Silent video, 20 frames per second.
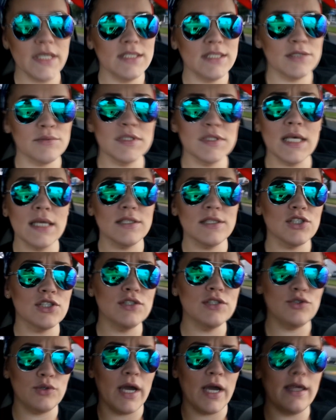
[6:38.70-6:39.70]
She was like,
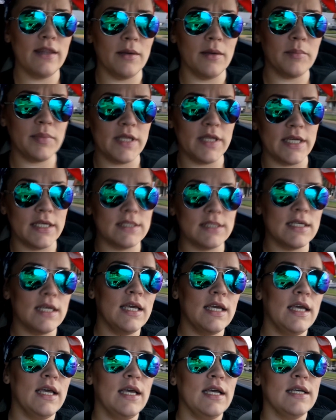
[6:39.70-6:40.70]
just try them, please.
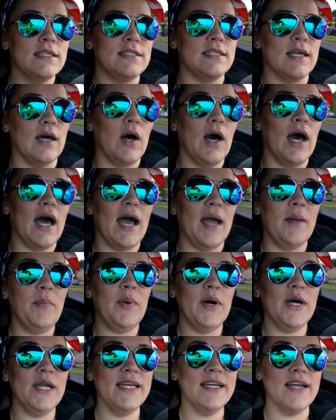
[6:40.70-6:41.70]
So I
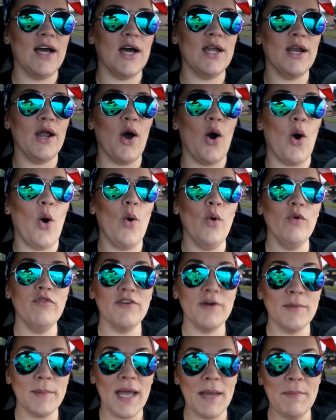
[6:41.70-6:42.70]
put it on
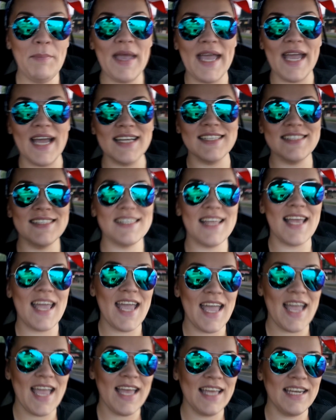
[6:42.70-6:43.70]
over my pants
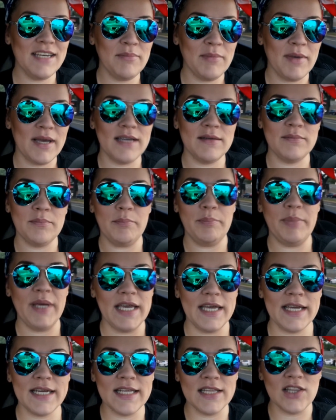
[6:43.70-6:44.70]
and my
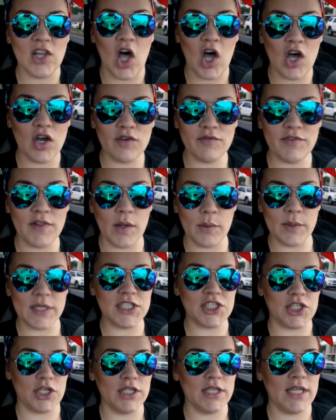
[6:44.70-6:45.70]
big, long, flowy
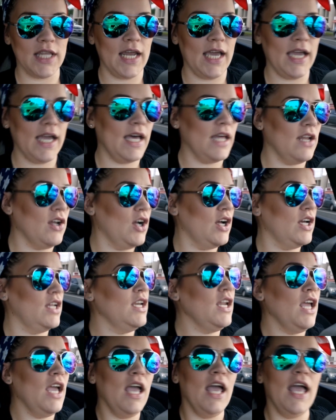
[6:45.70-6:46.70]
shirt that I had
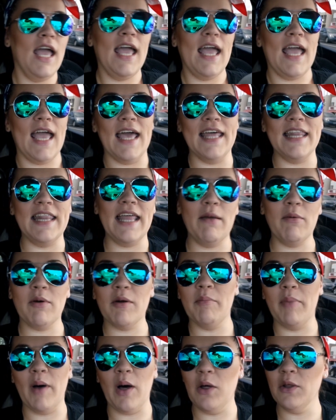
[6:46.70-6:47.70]
on. And they were
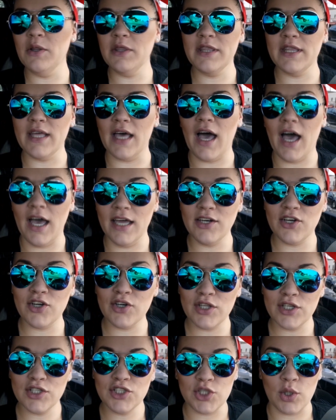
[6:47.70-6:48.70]
both under
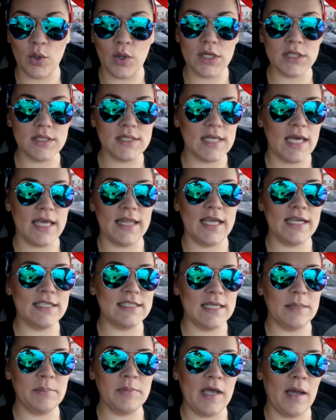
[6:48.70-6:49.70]
the shorts and they
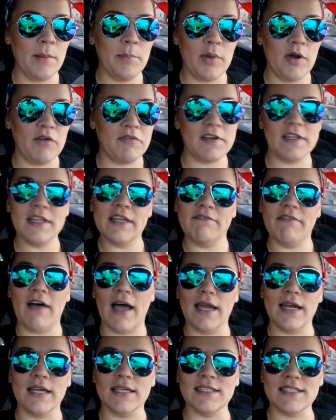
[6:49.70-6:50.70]
zipped up perfectly
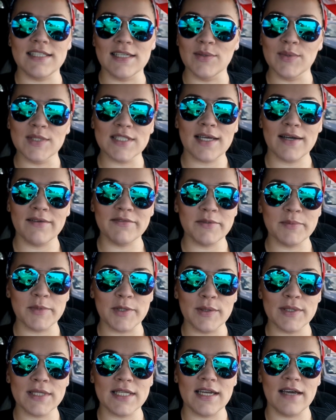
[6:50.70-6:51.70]
fine. I still was comfortable
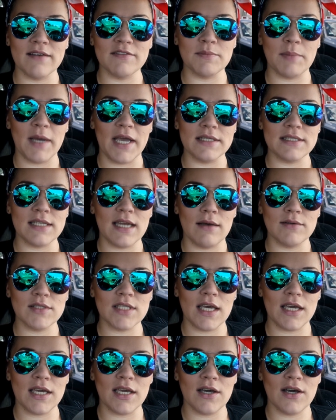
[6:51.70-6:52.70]
with enough space. And I was
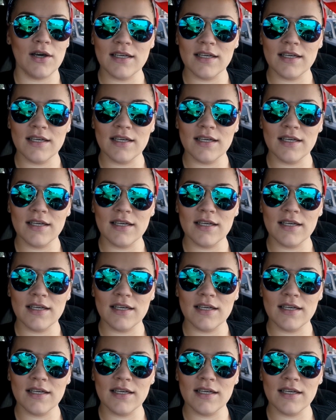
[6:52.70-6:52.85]
like,